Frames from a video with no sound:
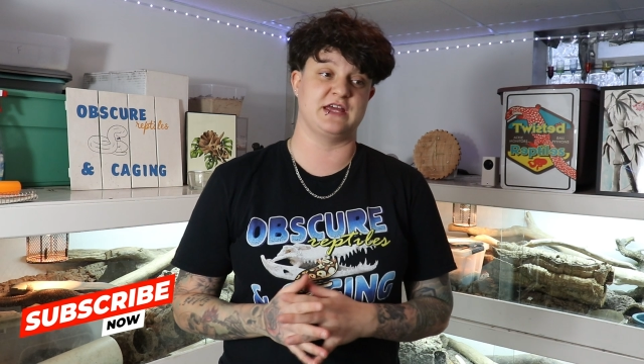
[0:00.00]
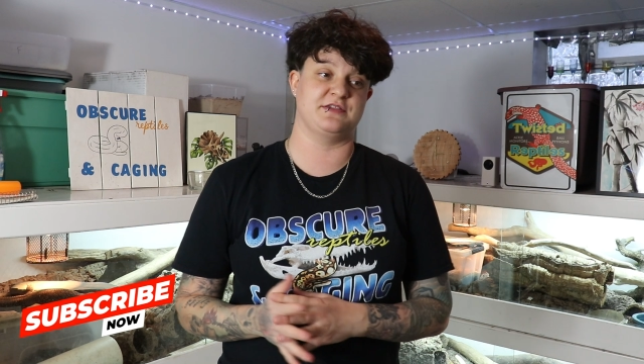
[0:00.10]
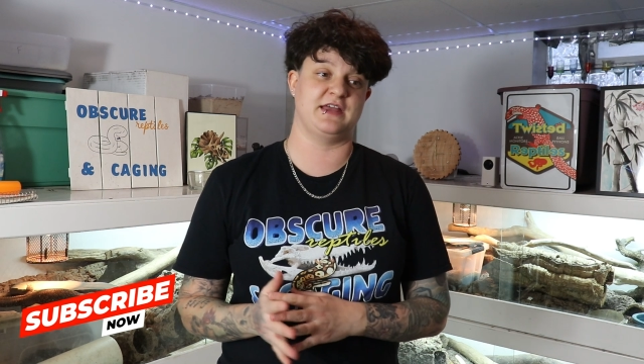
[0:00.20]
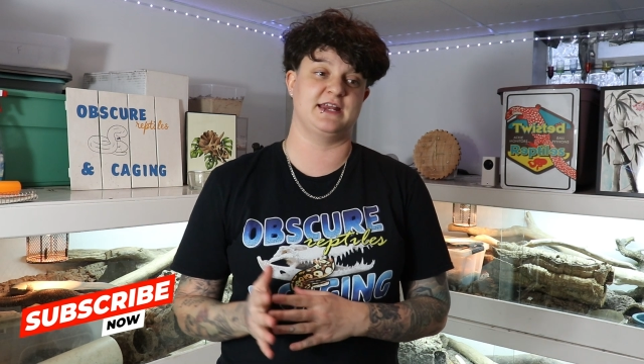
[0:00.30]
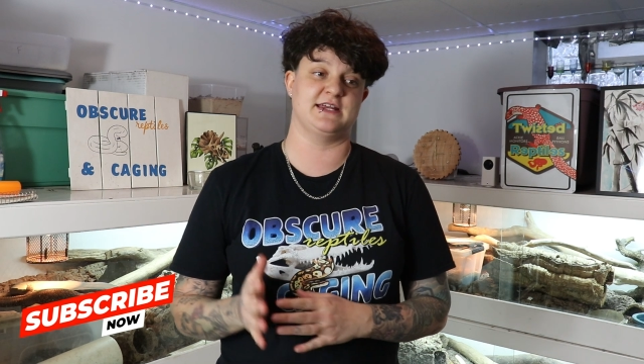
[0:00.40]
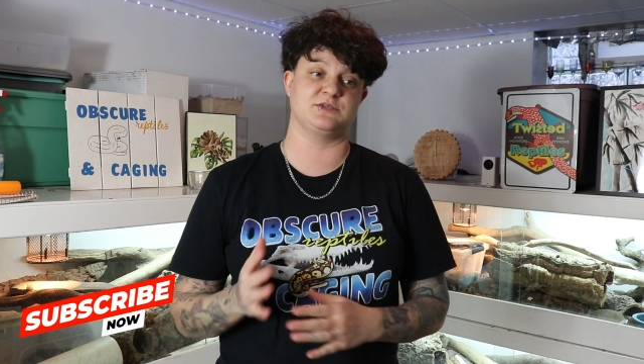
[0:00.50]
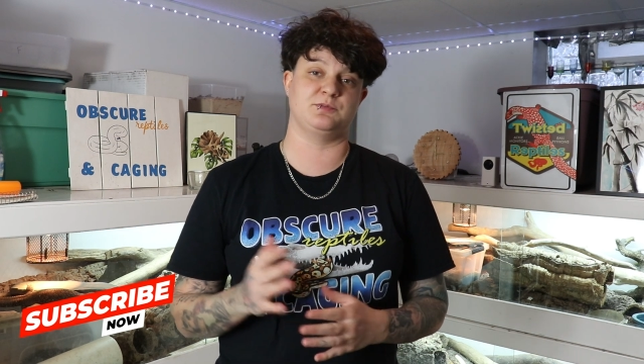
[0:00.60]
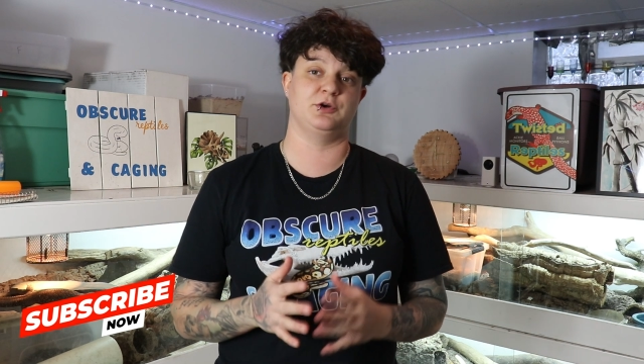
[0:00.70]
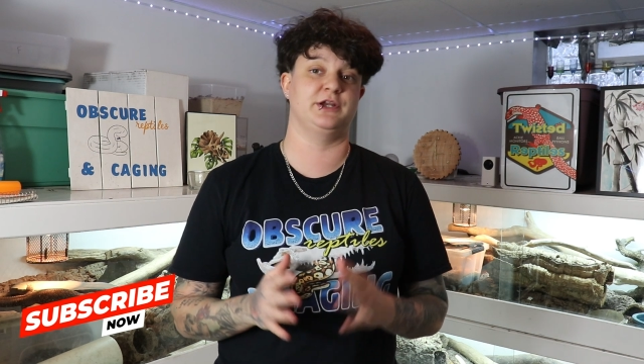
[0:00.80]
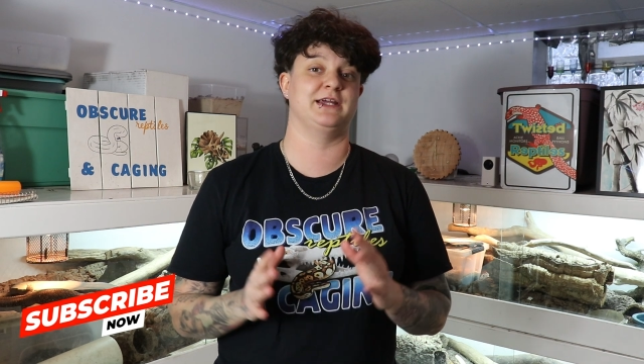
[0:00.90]
and that is
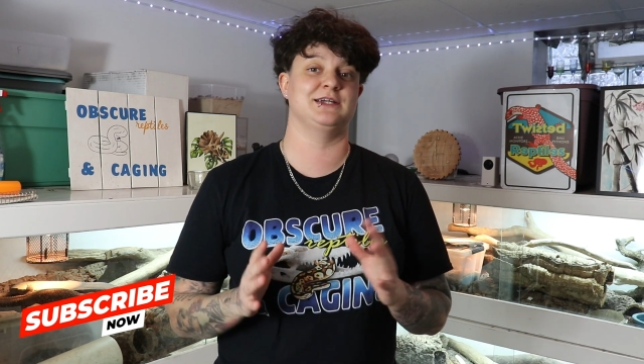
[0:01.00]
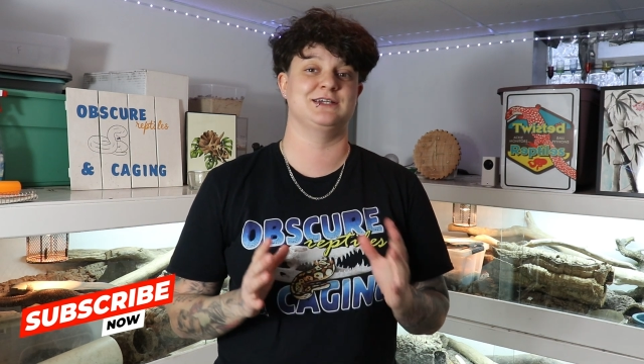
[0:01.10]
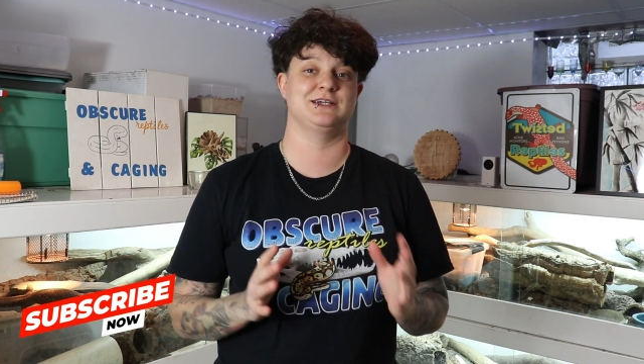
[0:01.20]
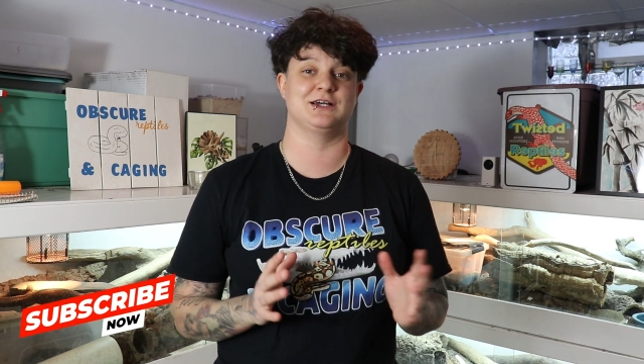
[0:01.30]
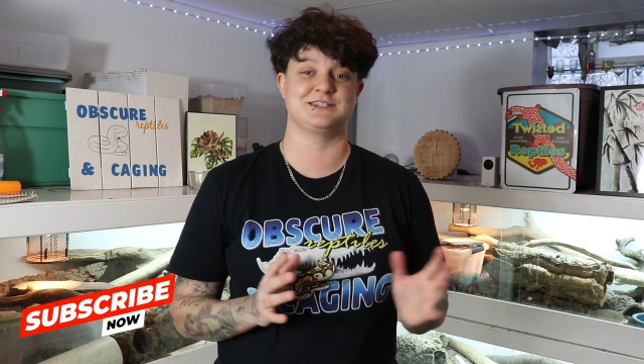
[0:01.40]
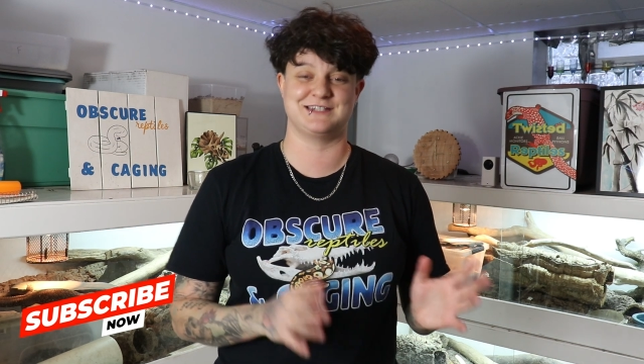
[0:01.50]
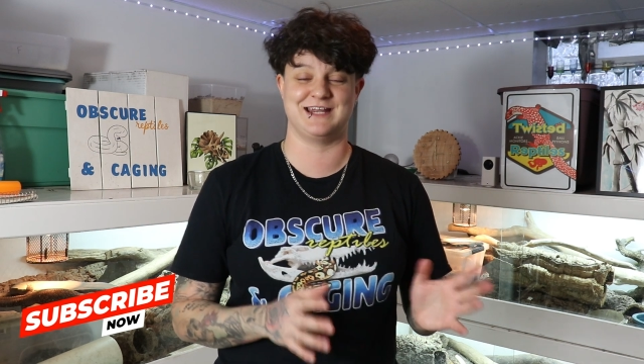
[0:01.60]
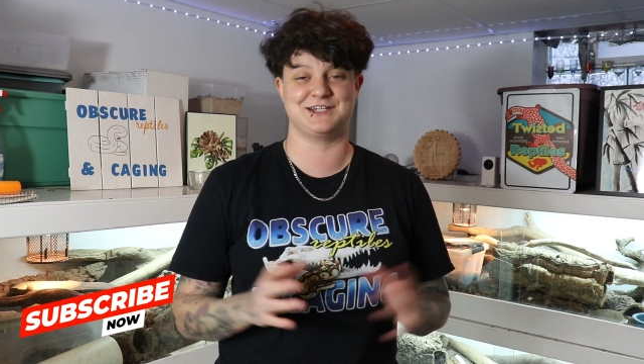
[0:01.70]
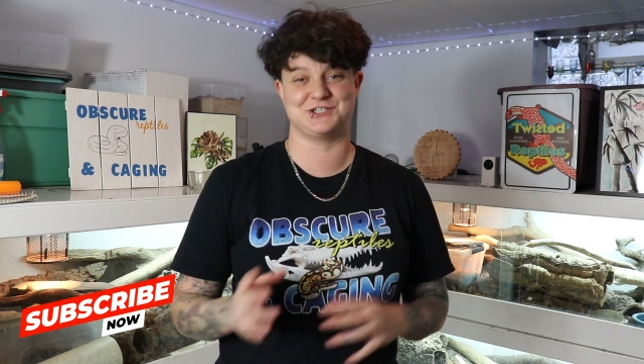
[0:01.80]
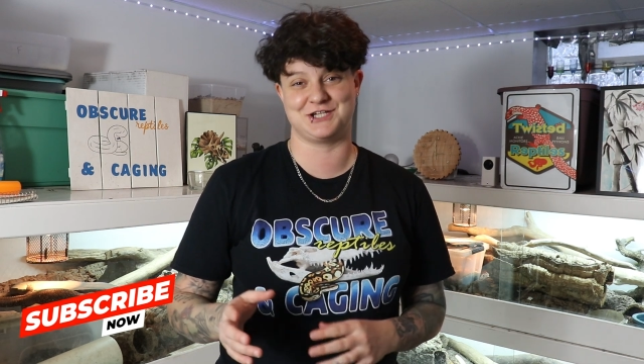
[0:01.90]
putting a
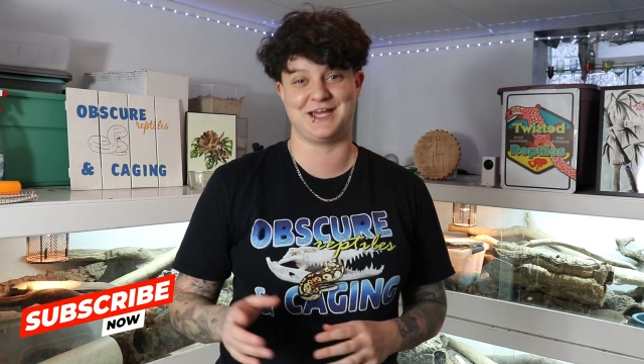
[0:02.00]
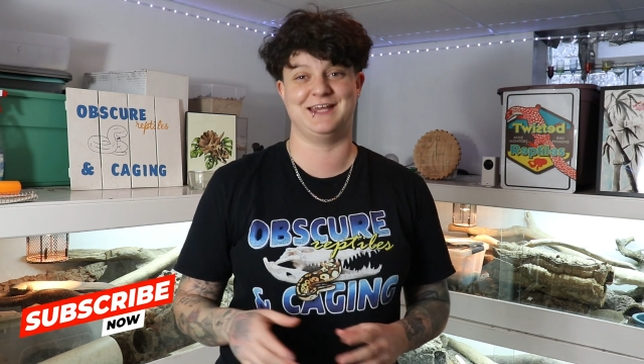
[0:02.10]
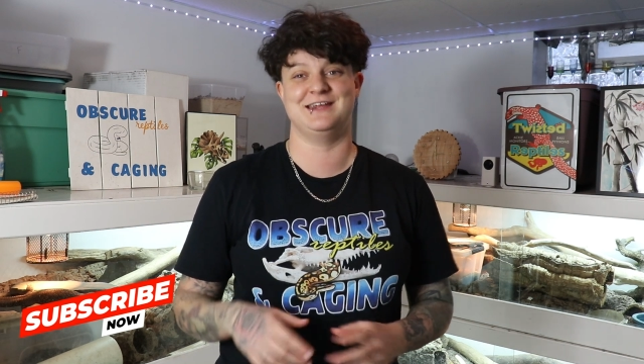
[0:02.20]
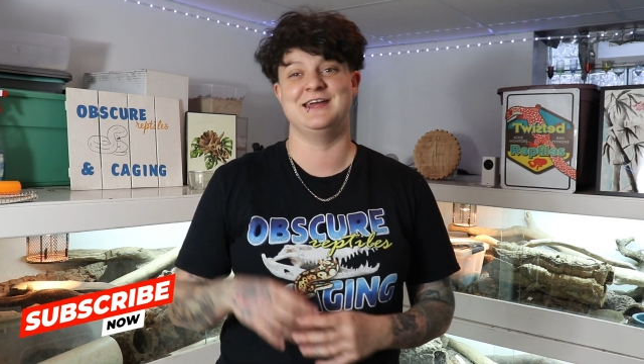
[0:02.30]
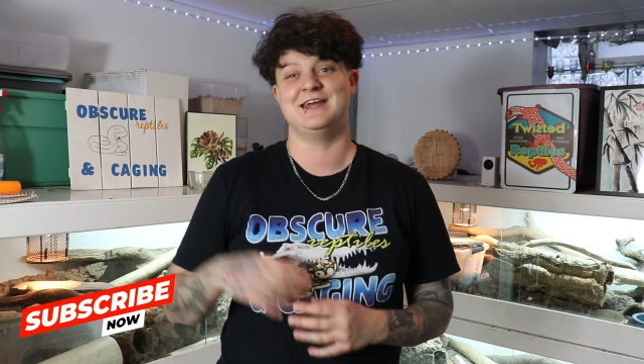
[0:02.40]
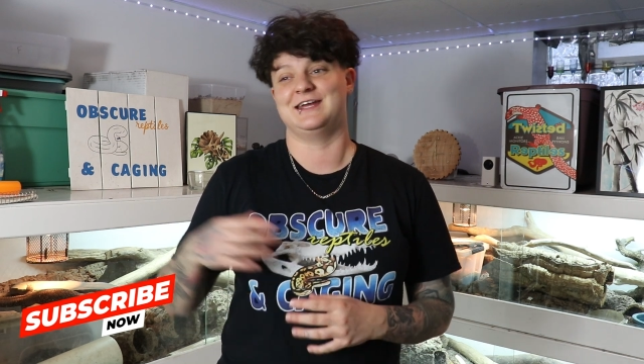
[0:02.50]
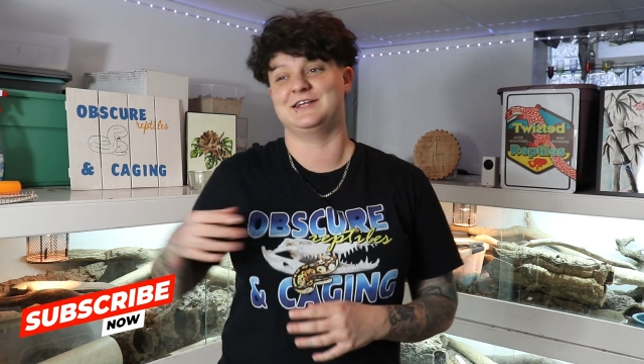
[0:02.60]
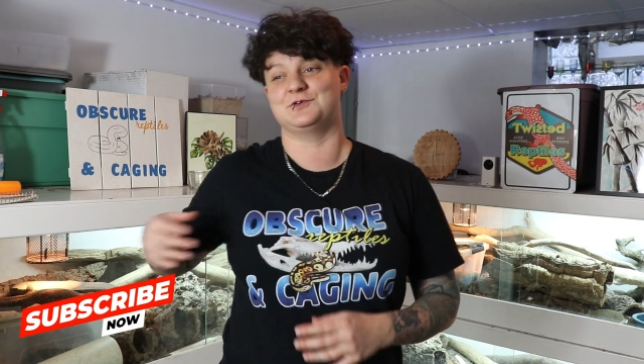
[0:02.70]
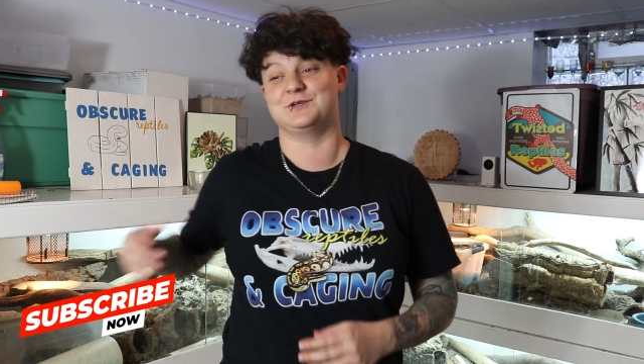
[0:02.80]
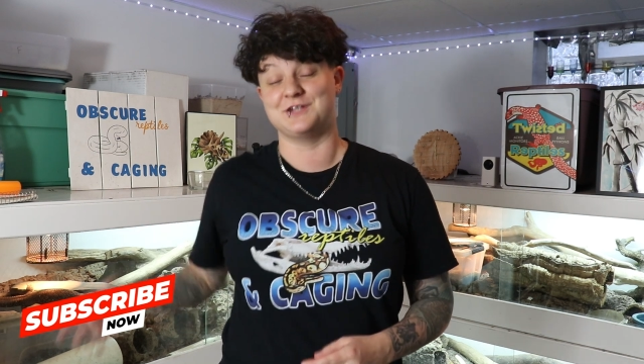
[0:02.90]
snake shed
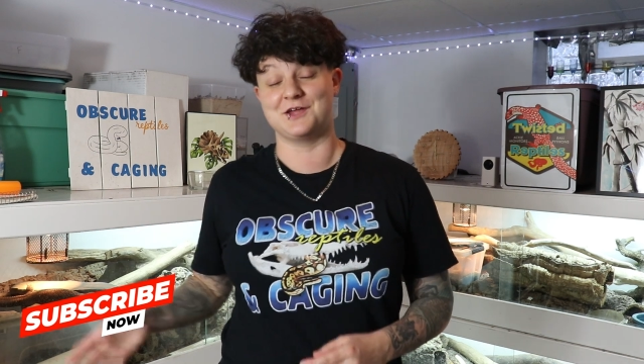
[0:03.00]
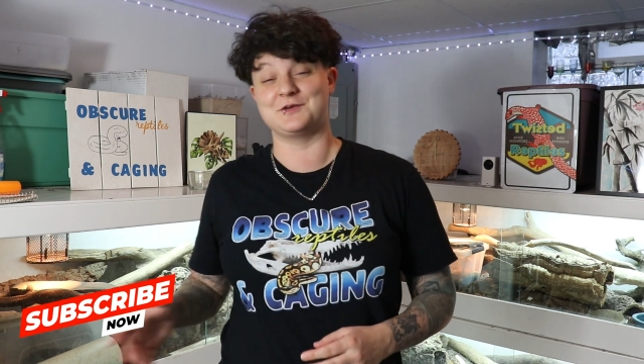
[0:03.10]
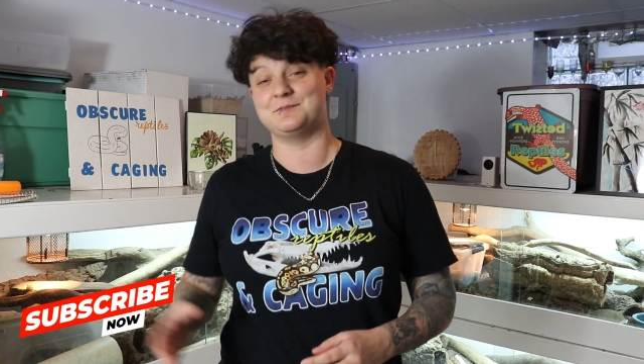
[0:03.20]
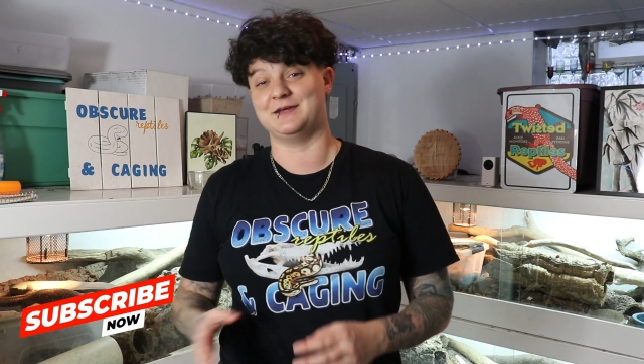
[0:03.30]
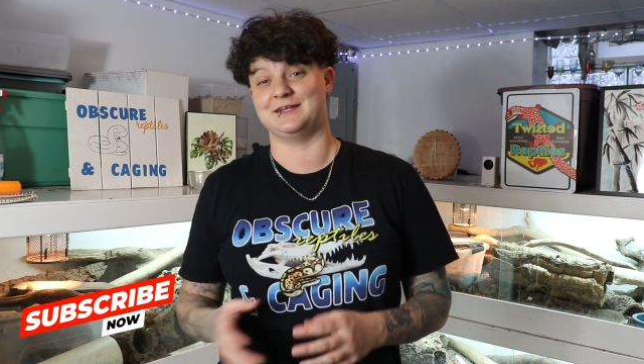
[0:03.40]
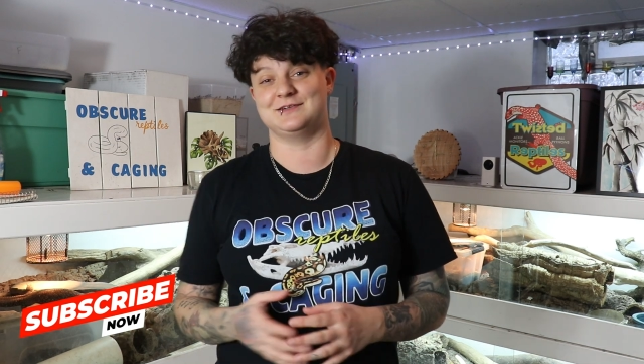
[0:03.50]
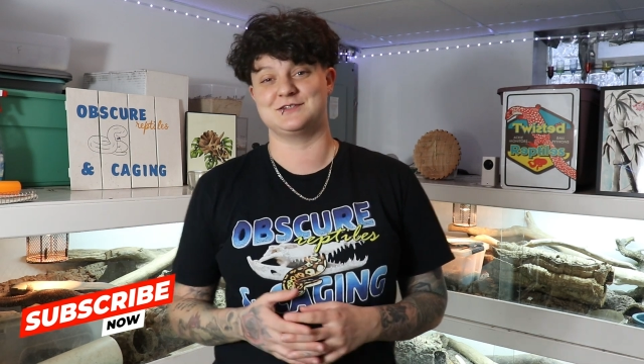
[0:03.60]
into another bin.